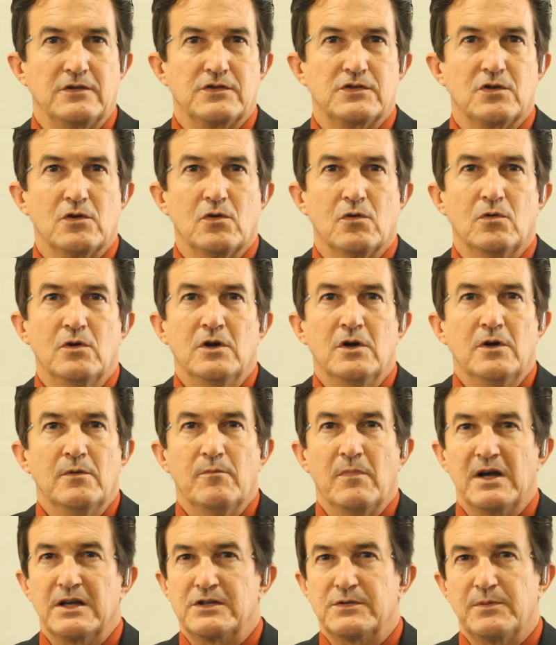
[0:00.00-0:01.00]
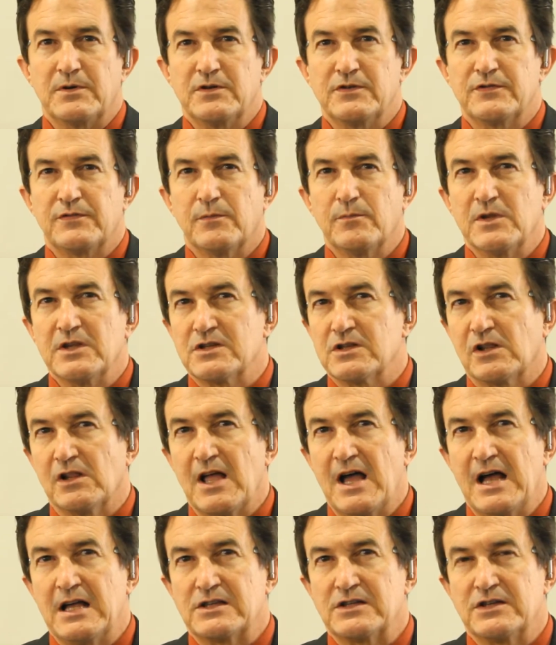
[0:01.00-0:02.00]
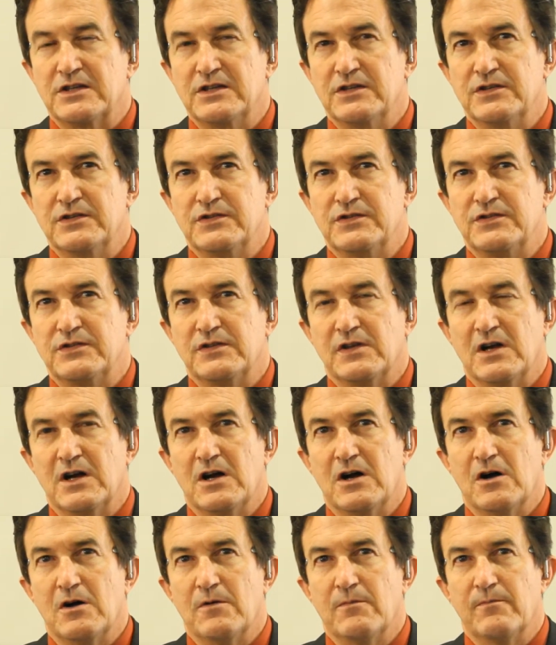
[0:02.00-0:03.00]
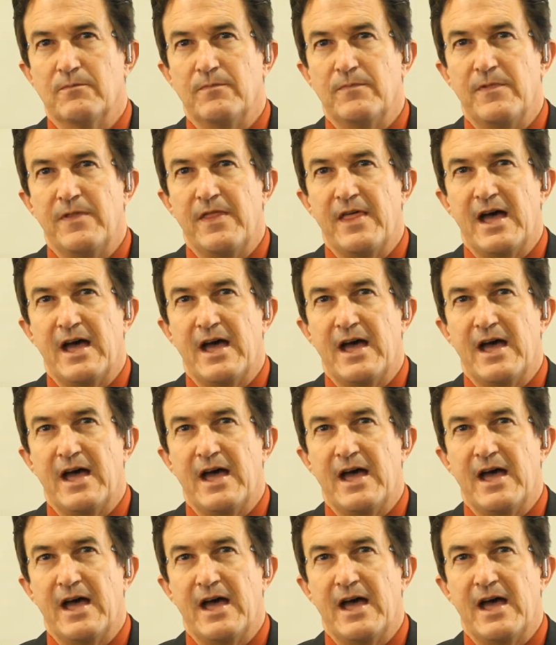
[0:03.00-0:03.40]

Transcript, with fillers: so my experience from this class is um,